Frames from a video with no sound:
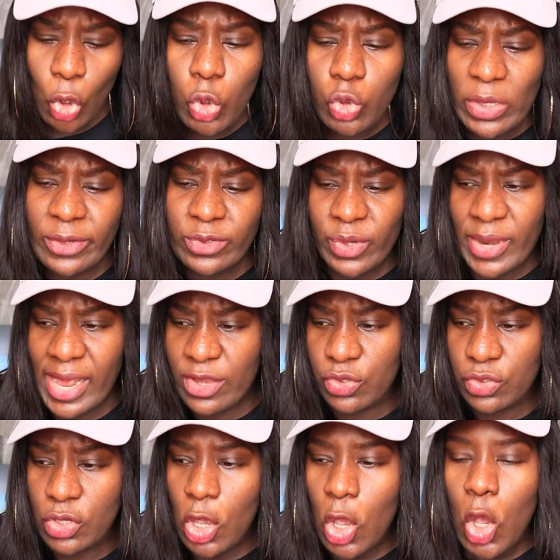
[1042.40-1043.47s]
who do I
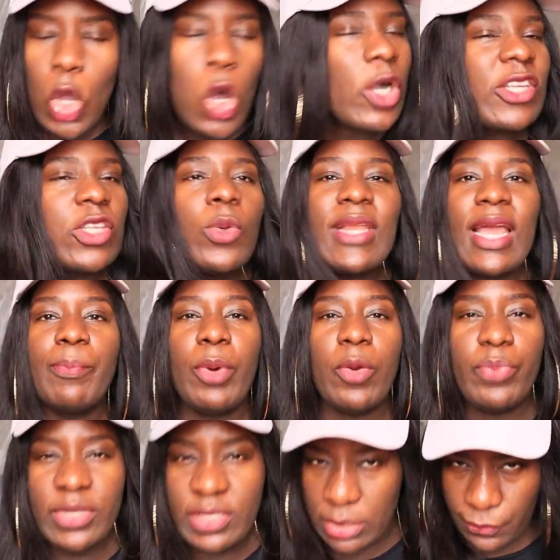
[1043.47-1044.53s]
use? Okay, someone like
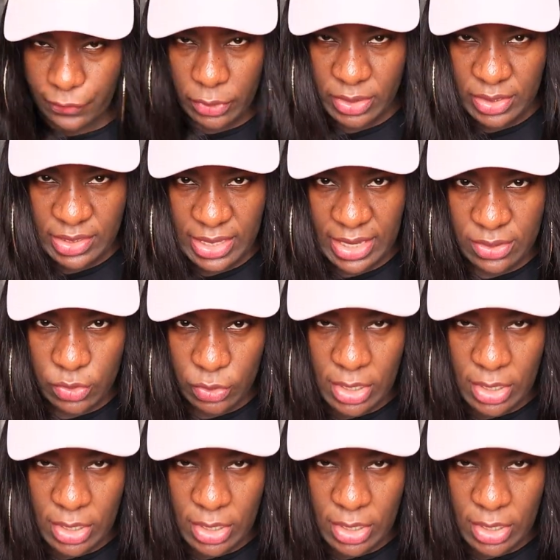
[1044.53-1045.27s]
Bobrisky, for instance.